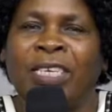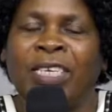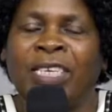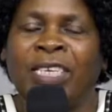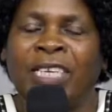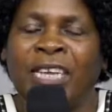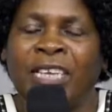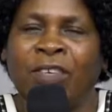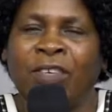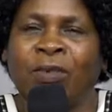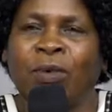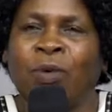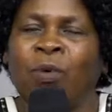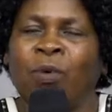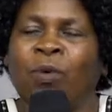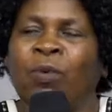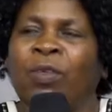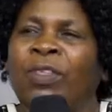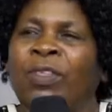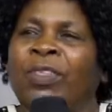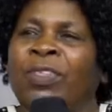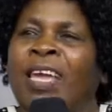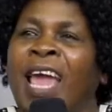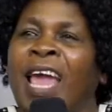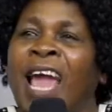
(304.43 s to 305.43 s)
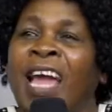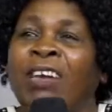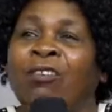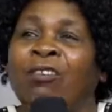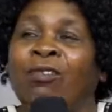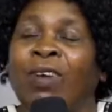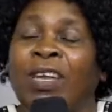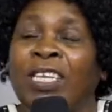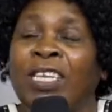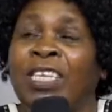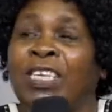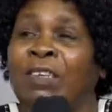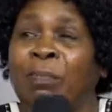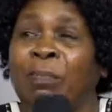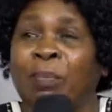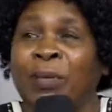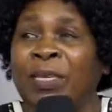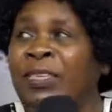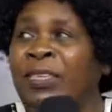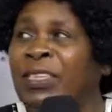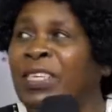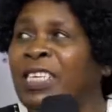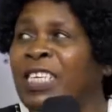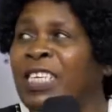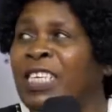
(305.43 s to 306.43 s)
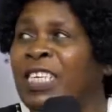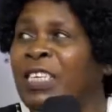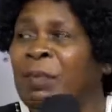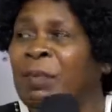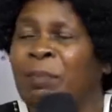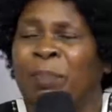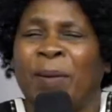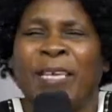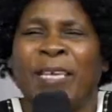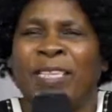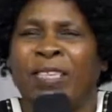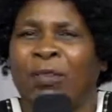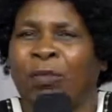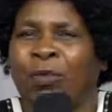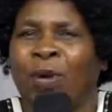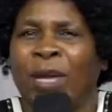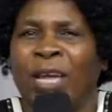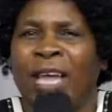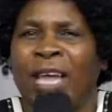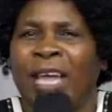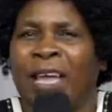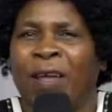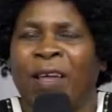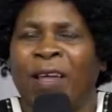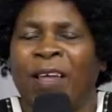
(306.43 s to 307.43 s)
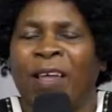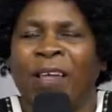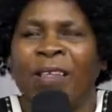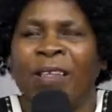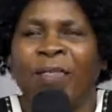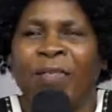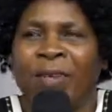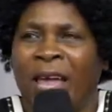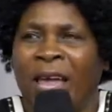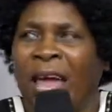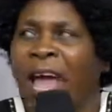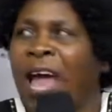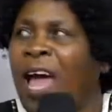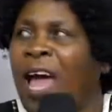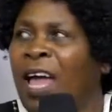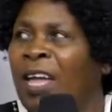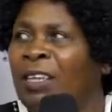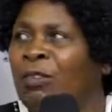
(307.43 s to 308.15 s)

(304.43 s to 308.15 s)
church, or they're actually in prison? It depends where they are.